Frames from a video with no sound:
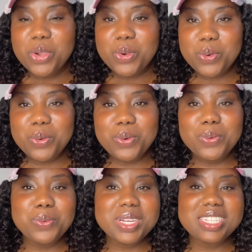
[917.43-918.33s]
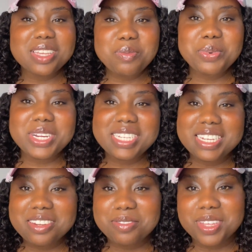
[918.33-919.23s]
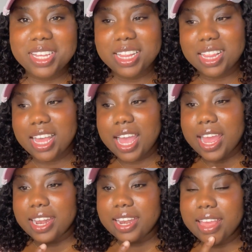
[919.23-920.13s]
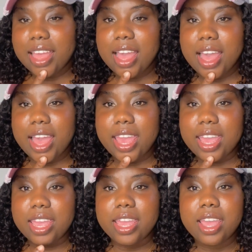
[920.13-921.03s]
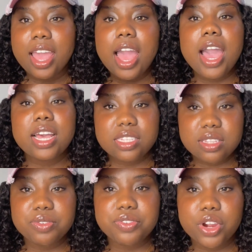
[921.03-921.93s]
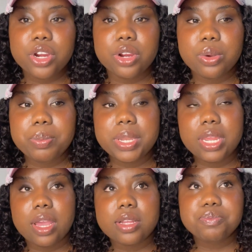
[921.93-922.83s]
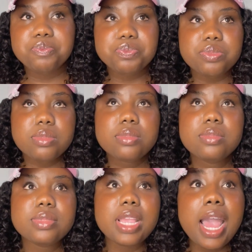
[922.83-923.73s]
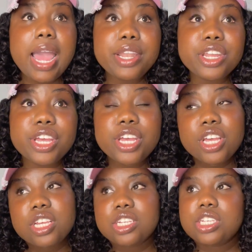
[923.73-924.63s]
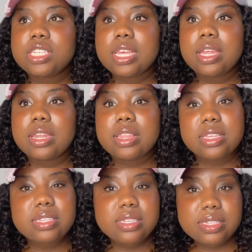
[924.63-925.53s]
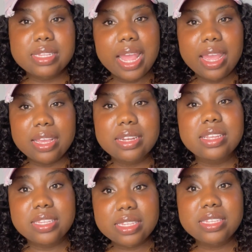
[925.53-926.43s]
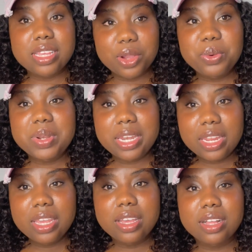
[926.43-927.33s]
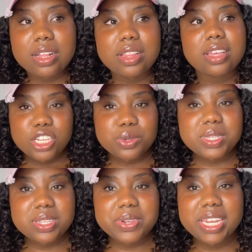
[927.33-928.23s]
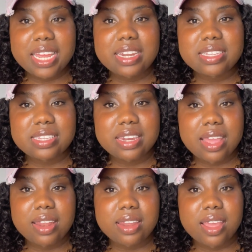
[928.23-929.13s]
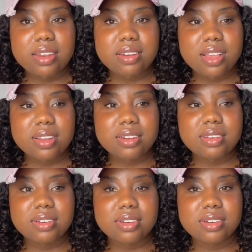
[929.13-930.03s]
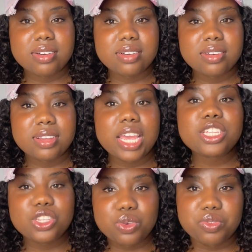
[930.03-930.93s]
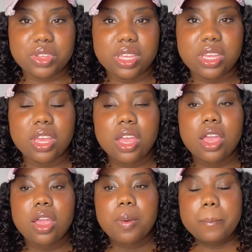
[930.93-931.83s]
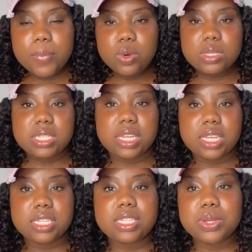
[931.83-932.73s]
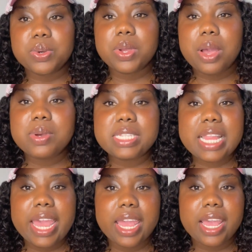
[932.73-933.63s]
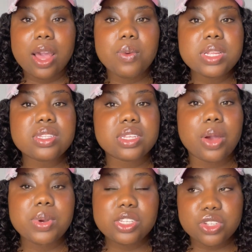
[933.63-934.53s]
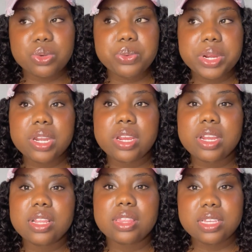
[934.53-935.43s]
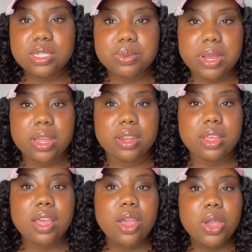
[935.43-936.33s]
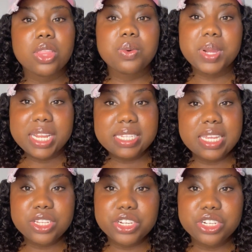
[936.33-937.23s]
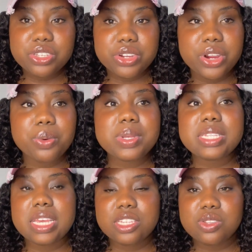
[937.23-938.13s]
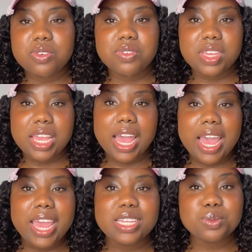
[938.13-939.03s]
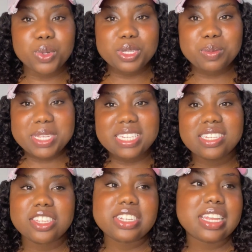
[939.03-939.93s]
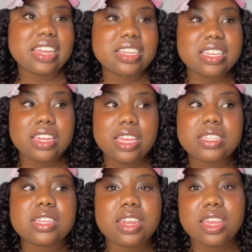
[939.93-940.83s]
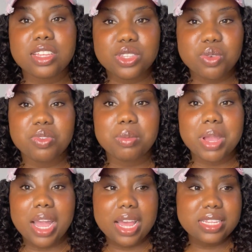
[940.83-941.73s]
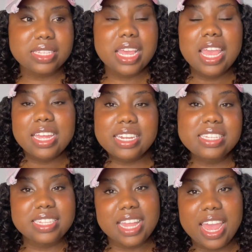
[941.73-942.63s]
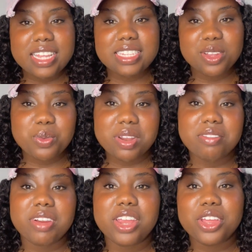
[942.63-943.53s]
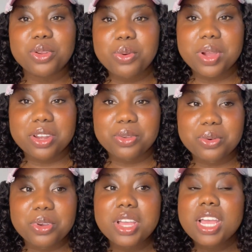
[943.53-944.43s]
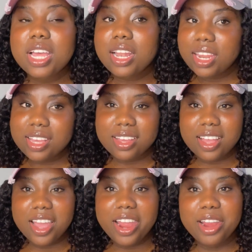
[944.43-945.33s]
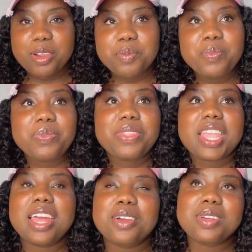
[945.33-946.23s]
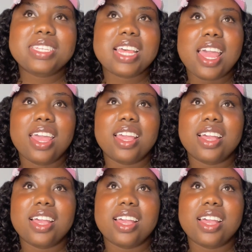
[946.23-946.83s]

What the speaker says: was importing the vehicle, and I asked for her opinion. And she said, this is a good deal. She was looking at the sedan and not the SUV mostly. So I was like, I want you to order this one. The one I sent her to her was the SUV. I spoke to my sisters and they said, yes, get the SUV because this nice and whatever, and you don't want no liquor car. And I was like,